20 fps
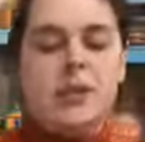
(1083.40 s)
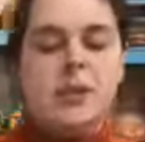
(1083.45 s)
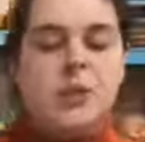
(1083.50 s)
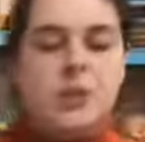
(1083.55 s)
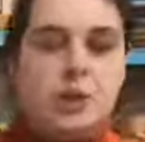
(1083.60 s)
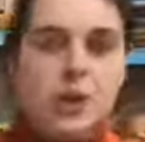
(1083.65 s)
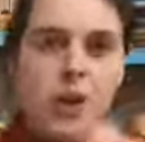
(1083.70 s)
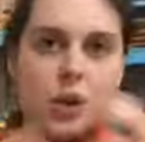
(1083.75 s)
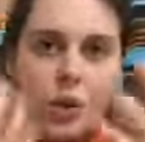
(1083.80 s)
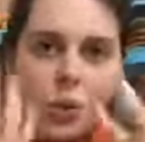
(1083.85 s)
So it's
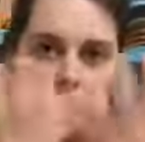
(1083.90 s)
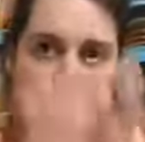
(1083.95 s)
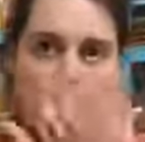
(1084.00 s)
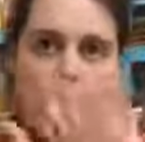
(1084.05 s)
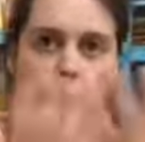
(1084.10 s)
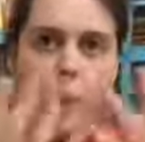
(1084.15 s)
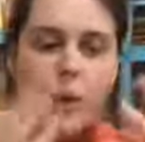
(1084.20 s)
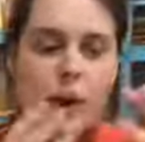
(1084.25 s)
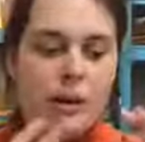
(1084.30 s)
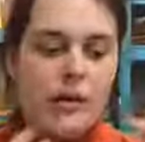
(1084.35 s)
not going the
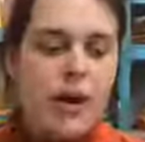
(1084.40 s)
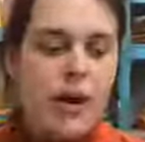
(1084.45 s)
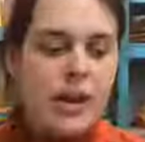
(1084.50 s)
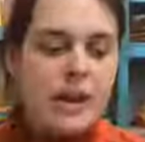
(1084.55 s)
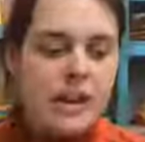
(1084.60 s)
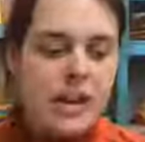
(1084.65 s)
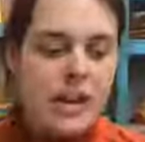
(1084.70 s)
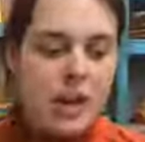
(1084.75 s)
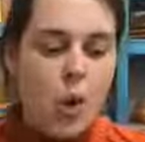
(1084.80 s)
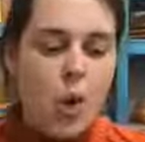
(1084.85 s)
whole way around,
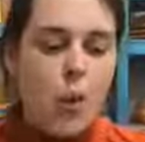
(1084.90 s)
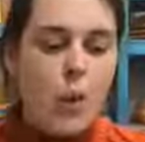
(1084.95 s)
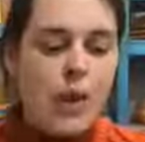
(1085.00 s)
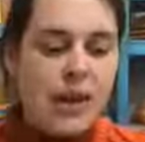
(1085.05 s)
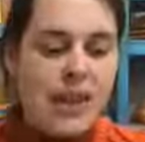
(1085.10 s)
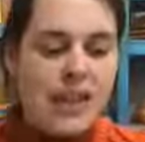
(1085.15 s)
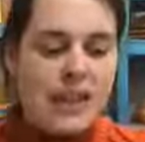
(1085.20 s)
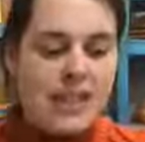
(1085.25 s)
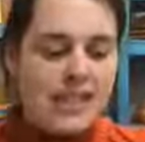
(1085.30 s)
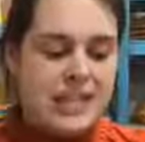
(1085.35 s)
and
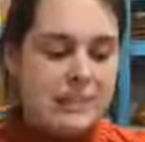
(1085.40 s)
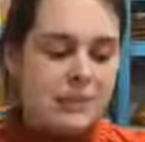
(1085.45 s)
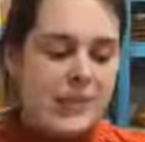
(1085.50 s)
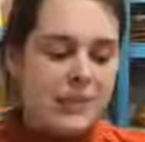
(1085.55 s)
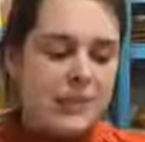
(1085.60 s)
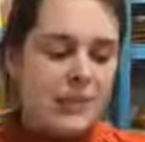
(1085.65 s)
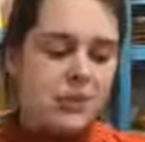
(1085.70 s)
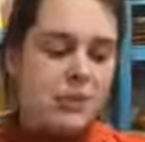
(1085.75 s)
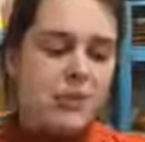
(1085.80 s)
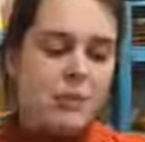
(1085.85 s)
only this
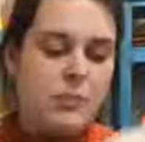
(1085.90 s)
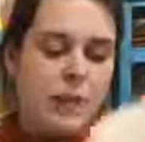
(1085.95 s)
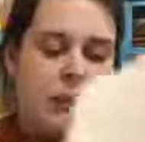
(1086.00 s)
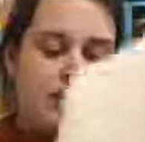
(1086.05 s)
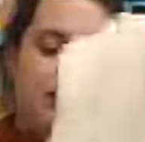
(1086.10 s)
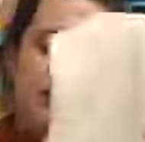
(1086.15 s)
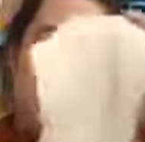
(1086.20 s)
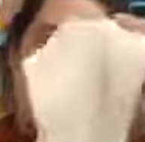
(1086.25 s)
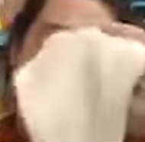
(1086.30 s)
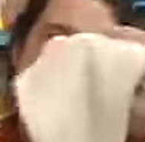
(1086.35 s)
bit's going to be the
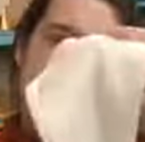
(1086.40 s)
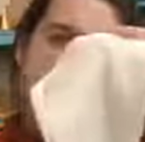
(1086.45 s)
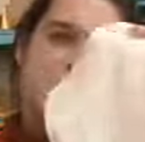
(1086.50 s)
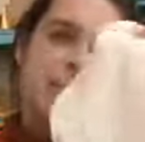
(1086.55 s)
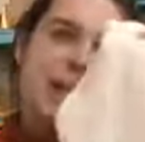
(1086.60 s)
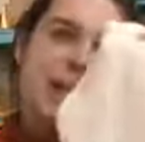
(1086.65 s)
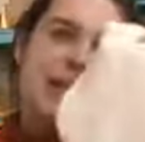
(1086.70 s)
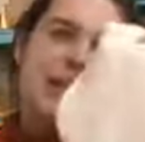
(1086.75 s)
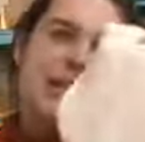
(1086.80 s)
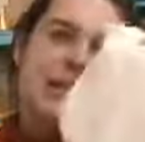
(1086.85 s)
bit that gets
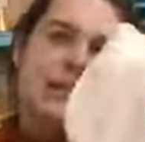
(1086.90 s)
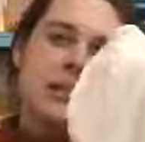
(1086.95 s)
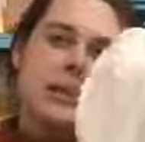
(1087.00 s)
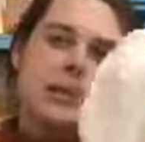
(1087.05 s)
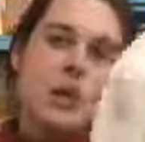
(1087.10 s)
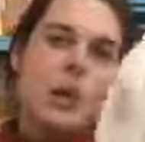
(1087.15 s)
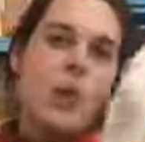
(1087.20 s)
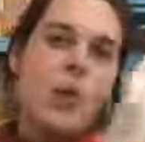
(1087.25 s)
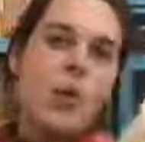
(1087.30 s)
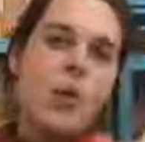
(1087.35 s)
wet.
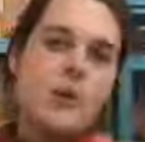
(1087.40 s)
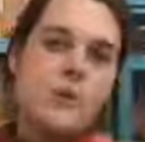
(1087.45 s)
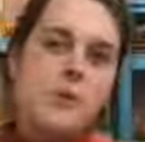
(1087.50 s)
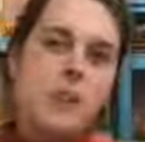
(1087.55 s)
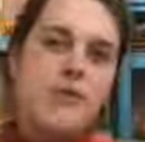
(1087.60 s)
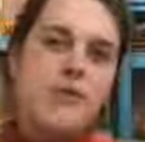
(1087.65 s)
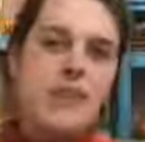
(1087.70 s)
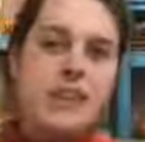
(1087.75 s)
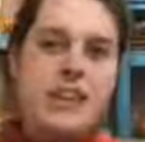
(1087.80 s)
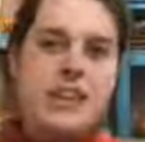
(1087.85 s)
Whereas with a
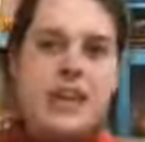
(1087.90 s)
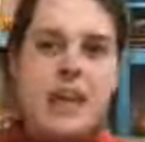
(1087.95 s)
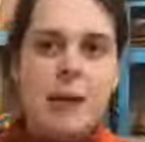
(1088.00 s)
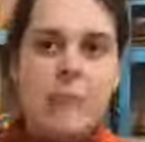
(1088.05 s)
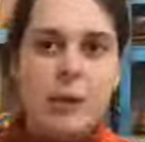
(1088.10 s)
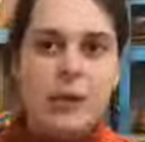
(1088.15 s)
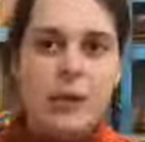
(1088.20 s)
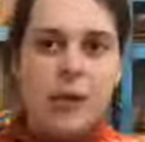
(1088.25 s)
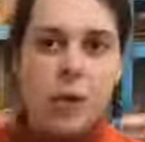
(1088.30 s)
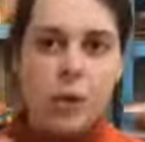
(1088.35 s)
fitted
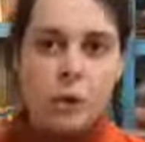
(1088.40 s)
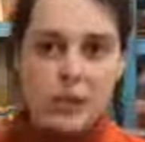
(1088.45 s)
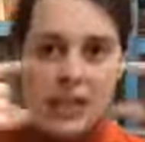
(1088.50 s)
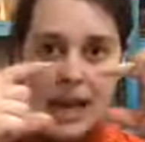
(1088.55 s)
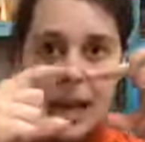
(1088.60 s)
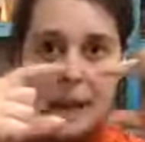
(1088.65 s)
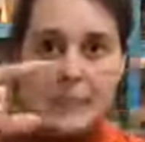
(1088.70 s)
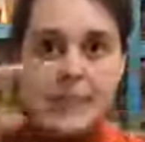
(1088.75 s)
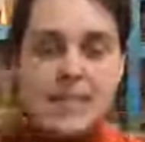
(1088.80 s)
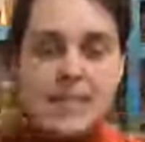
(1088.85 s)
nappy, the whole
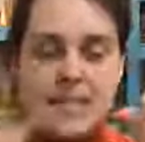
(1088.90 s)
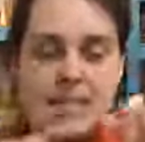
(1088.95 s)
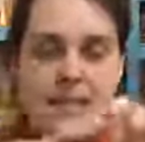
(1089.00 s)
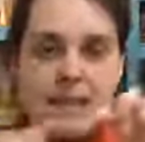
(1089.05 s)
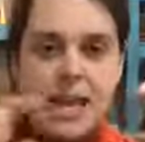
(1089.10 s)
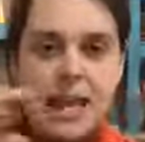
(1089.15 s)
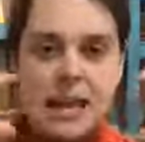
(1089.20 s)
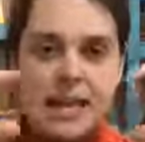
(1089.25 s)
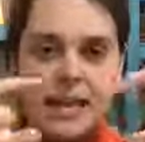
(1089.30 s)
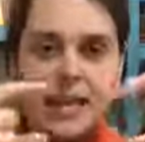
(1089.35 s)
tab at the
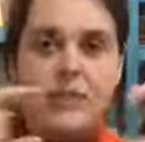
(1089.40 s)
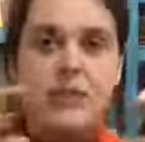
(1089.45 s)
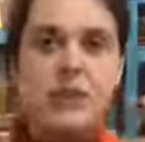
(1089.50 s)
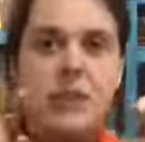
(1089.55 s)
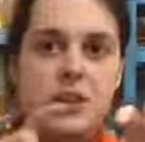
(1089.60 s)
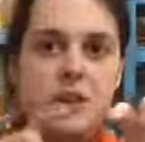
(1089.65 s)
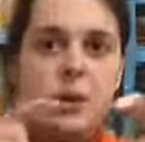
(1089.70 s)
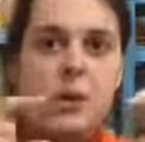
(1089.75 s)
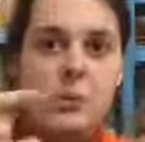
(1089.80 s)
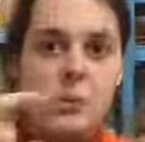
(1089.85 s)
side and
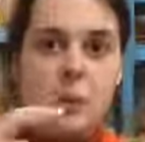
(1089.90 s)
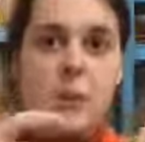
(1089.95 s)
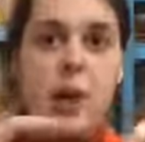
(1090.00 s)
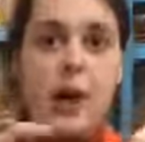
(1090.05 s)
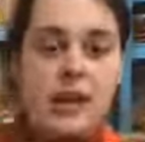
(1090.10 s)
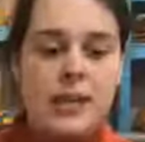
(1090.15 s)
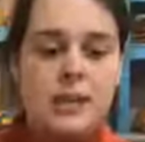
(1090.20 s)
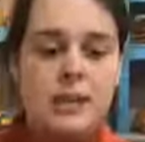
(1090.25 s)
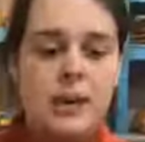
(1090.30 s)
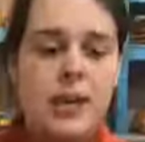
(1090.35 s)
everything are going to be wet
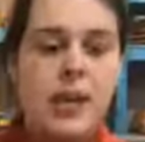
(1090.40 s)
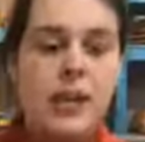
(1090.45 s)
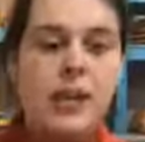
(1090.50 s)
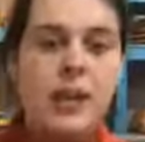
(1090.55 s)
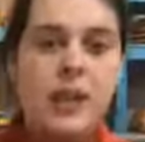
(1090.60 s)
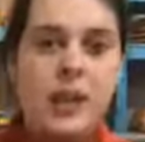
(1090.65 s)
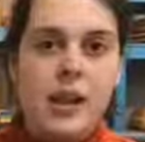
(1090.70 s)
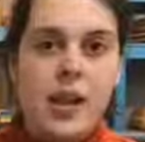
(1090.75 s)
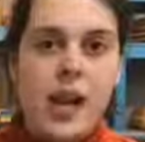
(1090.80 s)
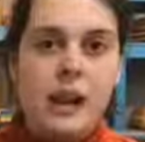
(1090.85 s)
as well.
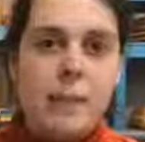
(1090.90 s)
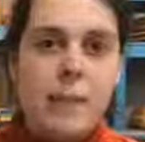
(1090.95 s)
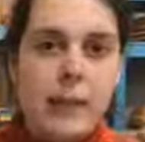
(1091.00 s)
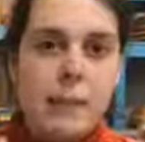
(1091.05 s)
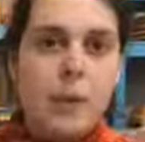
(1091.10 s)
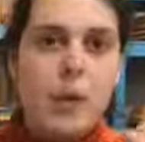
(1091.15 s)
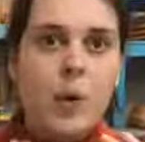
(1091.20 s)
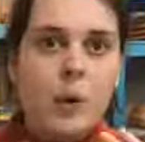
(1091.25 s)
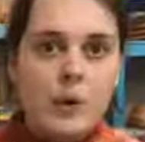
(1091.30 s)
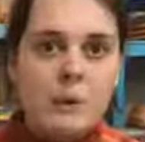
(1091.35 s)
And
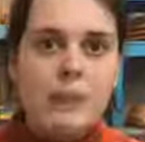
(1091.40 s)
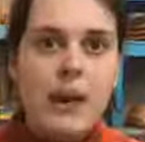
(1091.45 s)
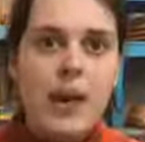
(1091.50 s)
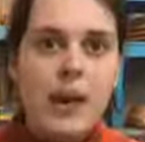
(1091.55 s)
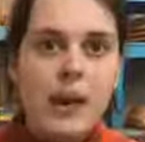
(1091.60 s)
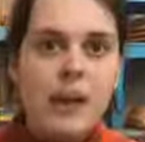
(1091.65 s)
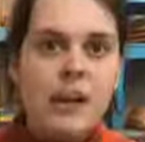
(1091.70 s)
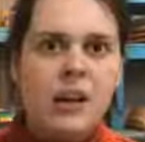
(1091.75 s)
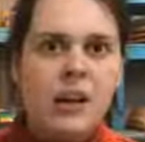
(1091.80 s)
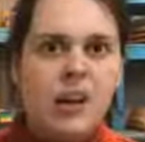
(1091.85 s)
people always
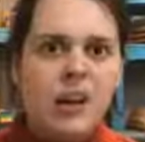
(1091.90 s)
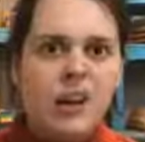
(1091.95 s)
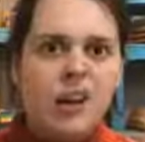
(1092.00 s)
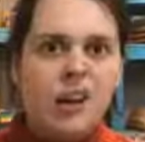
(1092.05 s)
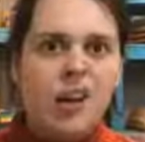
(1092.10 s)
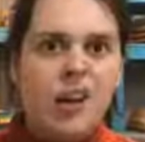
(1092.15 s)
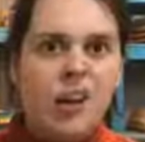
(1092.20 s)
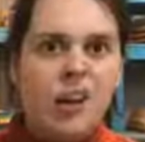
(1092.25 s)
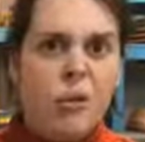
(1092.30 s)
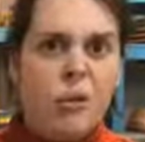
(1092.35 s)
panic, do
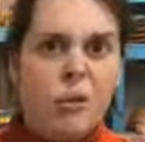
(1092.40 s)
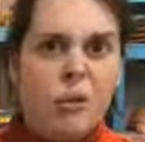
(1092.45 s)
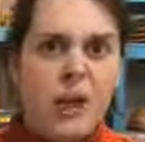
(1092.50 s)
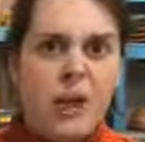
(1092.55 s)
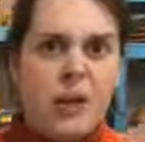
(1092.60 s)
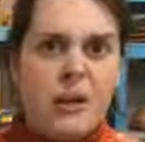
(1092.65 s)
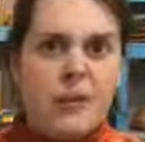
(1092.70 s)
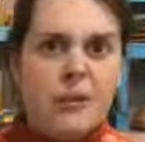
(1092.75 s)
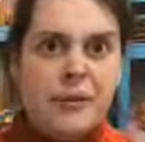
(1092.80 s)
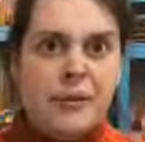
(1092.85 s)

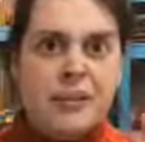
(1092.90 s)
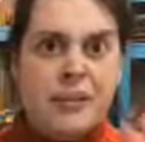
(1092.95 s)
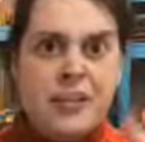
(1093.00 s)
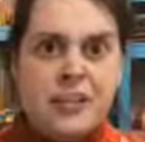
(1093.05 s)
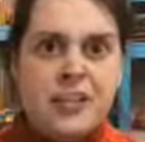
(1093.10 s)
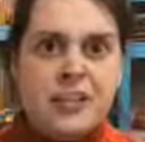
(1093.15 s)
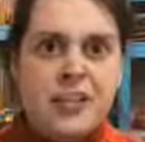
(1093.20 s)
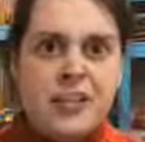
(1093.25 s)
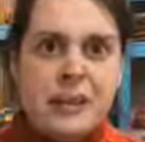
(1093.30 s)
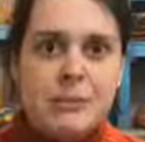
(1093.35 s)

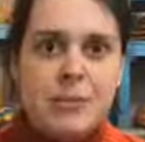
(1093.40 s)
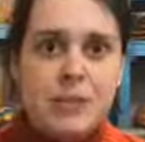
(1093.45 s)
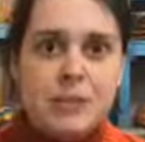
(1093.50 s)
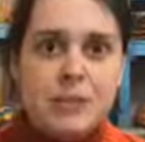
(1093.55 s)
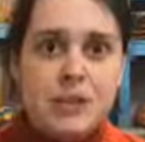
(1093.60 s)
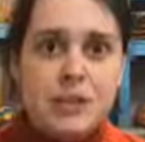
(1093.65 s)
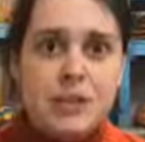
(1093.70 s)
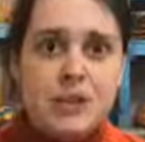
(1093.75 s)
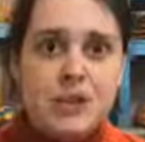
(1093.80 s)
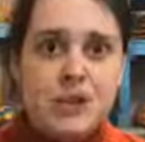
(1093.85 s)
I need more
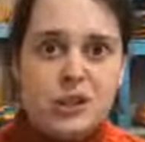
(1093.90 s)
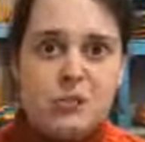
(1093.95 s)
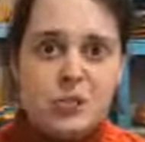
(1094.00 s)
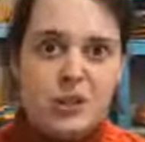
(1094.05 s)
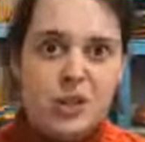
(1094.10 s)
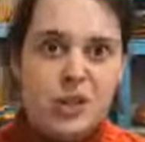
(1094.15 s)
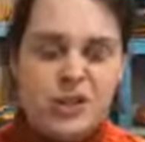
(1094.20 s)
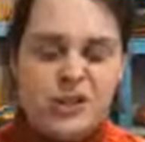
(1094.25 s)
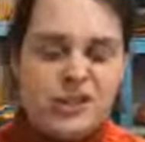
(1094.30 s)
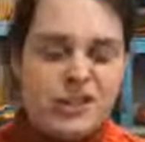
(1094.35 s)
boosters
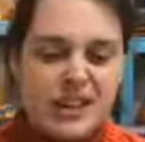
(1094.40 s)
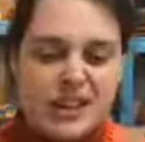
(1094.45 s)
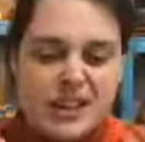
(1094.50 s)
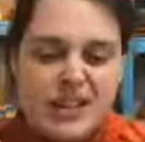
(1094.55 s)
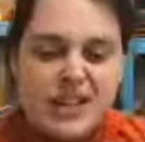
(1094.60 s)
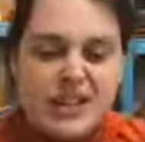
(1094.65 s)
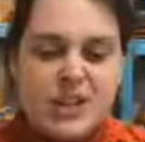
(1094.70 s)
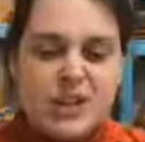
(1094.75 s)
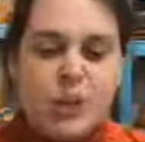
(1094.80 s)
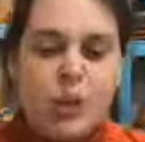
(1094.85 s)
because
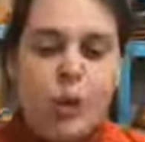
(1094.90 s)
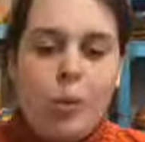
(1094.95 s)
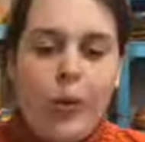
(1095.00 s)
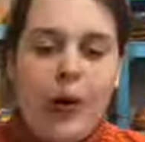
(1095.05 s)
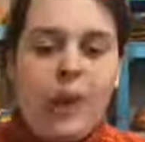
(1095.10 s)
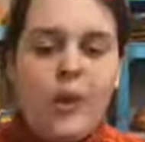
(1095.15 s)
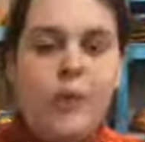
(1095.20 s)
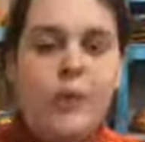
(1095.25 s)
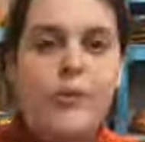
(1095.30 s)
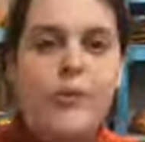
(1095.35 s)
this is all wet
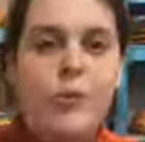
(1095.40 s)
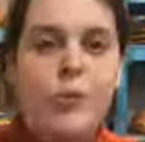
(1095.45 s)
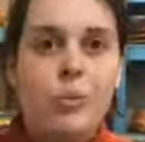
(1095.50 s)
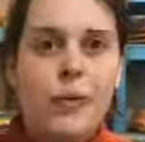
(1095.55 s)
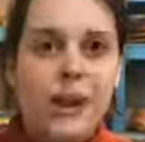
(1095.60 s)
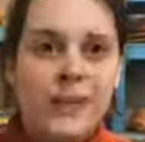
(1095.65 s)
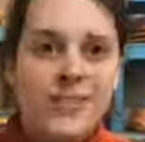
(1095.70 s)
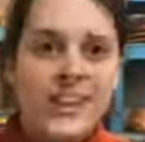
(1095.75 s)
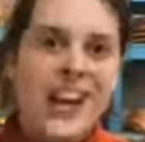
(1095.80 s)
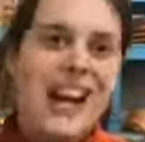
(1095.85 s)
all over?
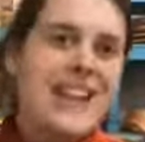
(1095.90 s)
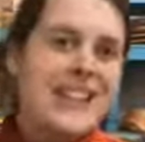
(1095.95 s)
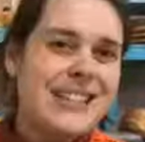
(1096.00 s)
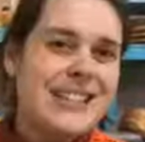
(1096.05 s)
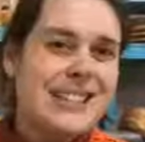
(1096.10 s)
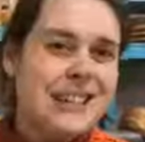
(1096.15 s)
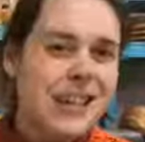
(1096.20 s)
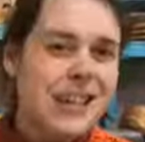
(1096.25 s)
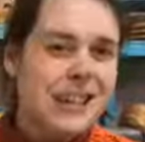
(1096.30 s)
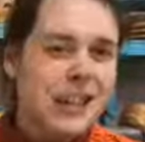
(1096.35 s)
Well, if it
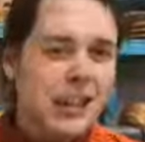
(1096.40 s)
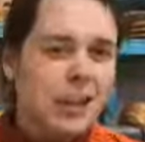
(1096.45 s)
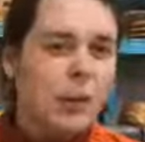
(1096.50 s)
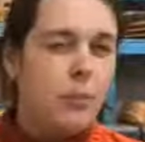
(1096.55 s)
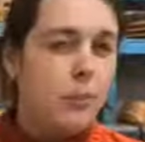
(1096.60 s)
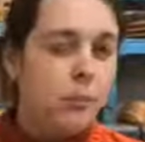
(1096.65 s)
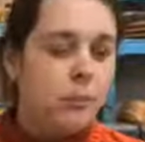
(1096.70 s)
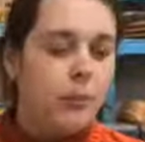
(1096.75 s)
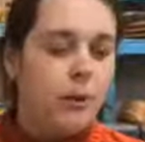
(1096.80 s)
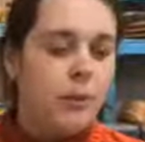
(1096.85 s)
hasn't leaked, then you're
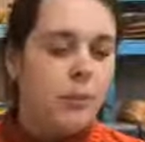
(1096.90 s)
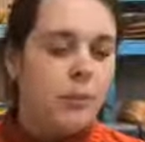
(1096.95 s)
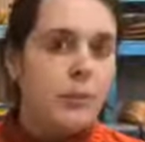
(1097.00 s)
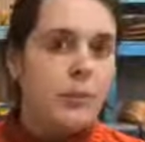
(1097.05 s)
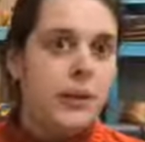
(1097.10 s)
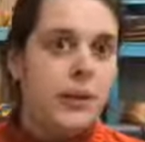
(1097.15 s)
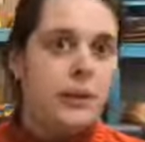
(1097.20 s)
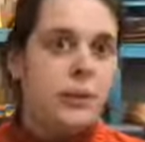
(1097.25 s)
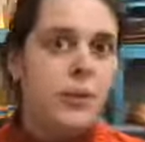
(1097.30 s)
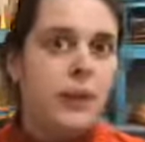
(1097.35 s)

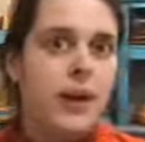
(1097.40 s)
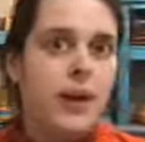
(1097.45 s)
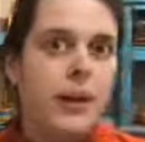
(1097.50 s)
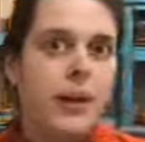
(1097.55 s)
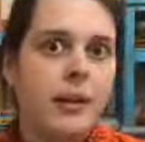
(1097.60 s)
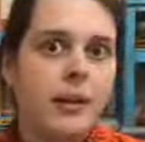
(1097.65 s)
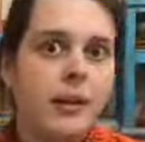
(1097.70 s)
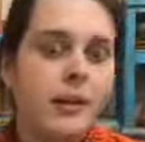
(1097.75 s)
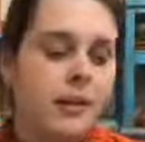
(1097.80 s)
probably okay.